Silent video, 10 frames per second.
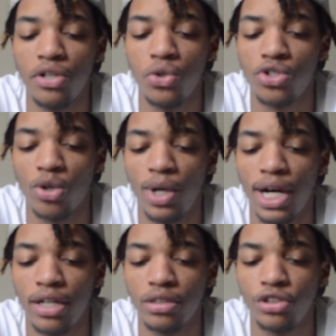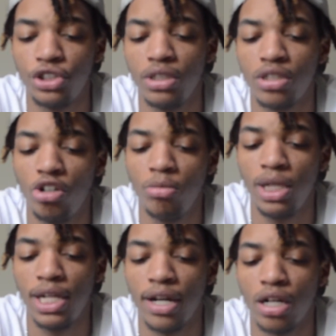you so hot? She told
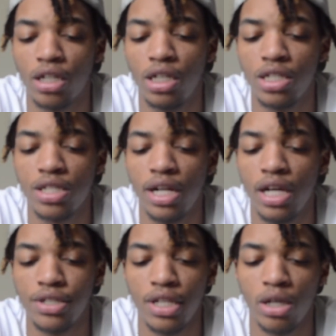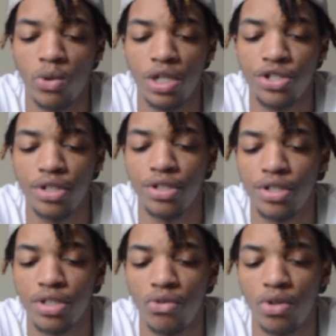me that her cousin asked that question
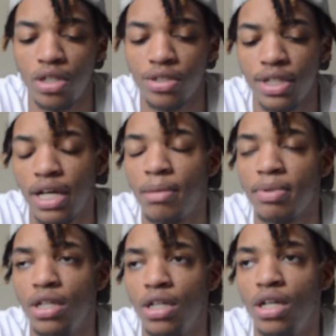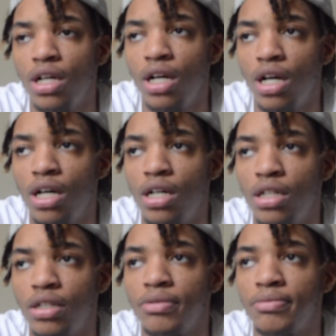just on her snap.
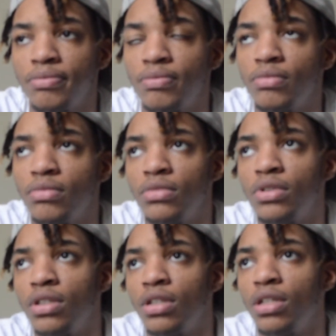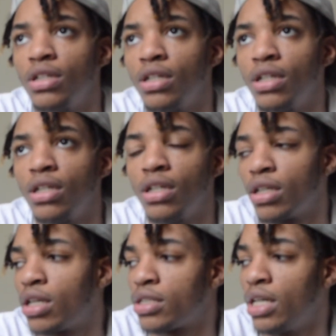Cause
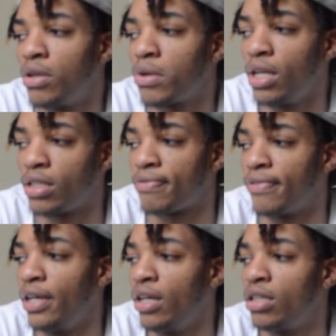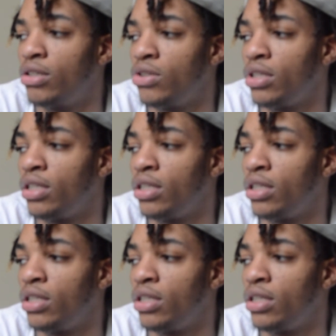I don't got the fan on in